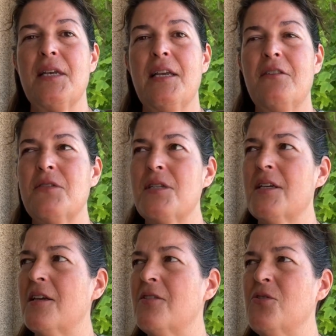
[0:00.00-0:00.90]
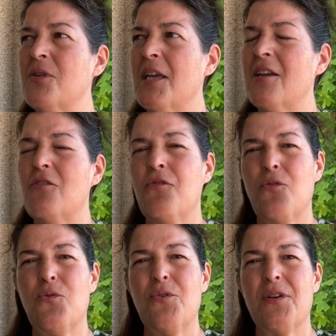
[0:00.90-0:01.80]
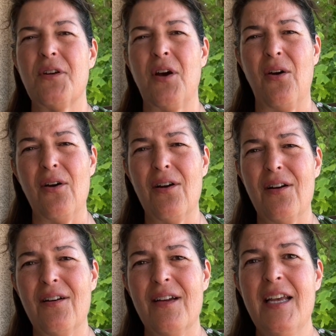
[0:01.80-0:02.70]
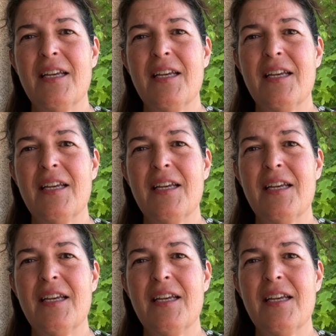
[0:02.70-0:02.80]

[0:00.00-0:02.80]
And I was thinking, you can't afford a car?